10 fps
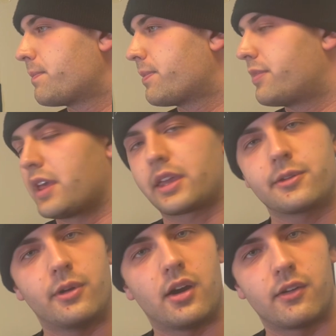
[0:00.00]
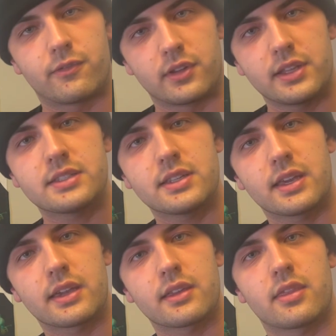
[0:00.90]
Thank you all for
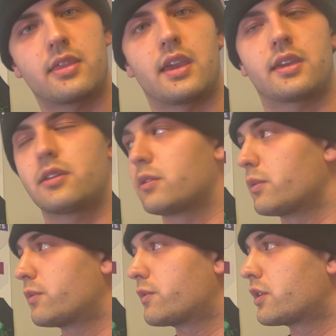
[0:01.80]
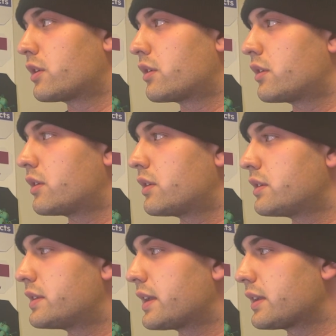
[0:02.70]
listening. Thank you for
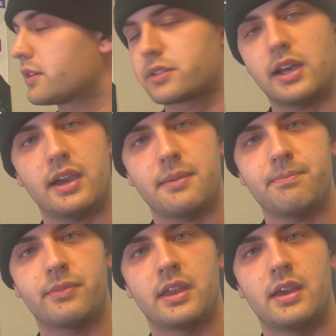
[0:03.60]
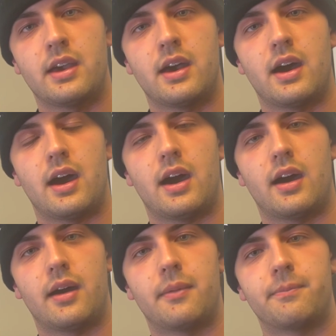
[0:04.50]
taking your time.
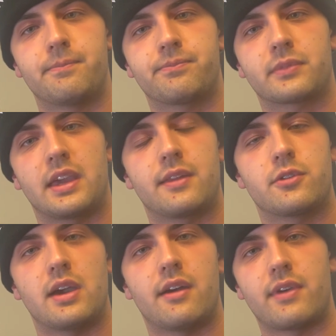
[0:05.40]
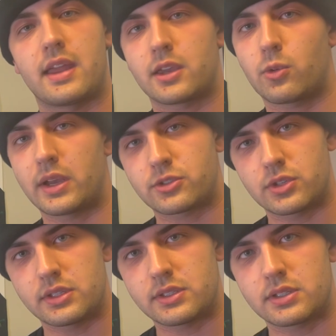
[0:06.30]
And if you have any
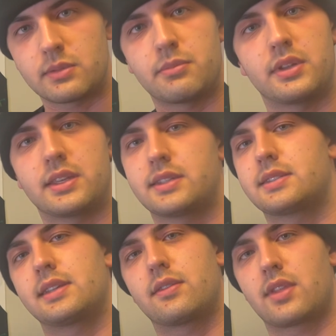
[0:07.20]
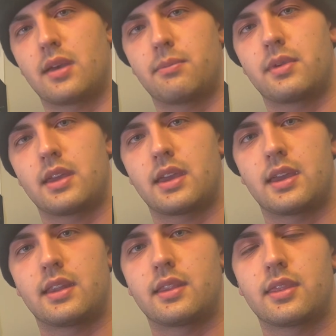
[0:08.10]
questions, please leave them
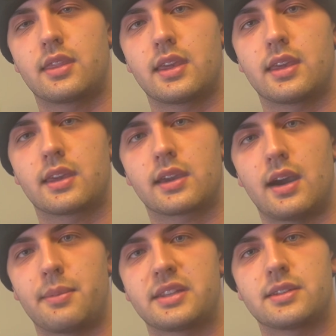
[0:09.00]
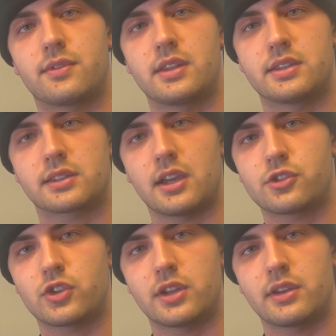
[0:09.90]
in the comments of the
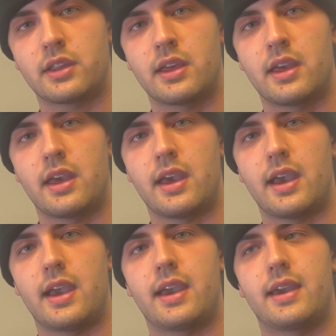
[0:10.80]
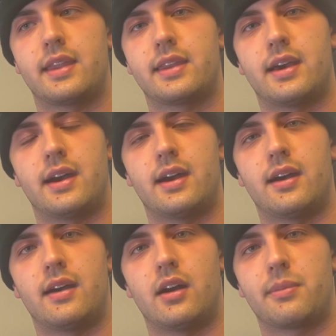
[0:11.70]
discussion, and
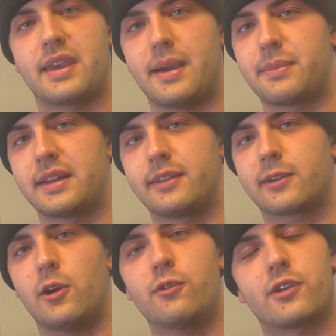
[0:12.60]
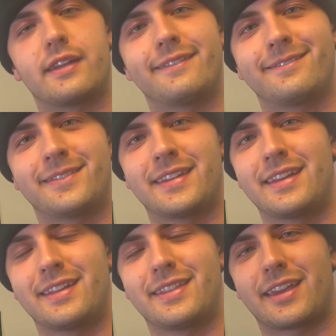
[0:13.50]
I'll be happy to look over it.
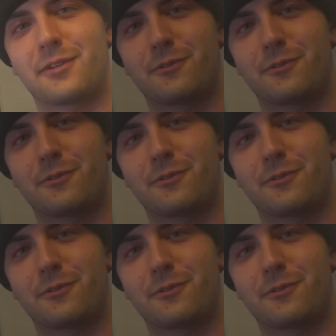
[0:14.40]
Thank you